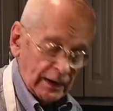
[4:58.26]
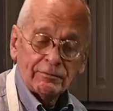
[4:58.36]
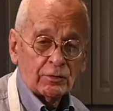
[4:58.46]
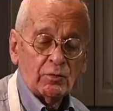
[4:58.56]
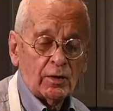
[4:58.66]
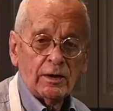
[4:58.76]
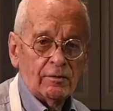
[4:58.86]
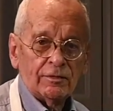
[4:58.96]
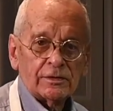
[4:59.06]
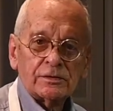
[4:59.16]
have to worry
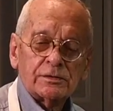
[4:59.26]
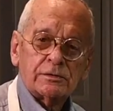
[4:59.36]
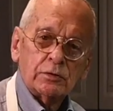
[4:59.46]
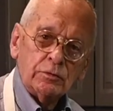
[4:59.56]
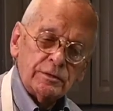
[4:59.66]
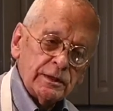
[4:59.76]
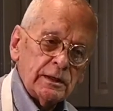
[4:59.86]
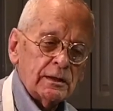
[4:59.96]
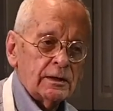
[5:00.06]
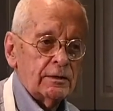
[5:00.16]
if it's too
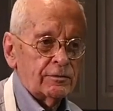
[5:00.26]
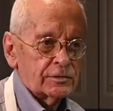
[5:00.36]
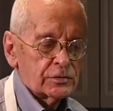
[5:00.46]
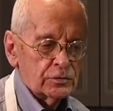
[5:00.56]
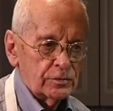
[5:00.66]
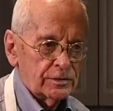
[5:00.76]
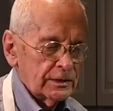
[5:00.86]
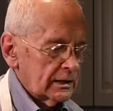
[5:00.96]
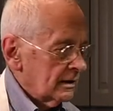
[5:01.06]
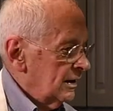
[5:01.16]
thin, if it's too
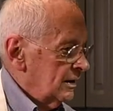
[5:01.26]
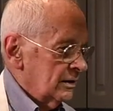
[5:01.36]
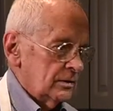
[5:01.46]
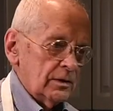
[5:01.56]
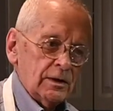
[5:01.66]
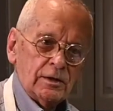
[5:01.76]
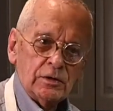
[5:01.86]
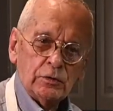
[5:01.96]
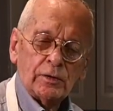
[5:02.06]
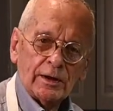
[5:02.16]
thick.
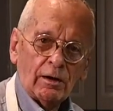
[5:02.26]
You can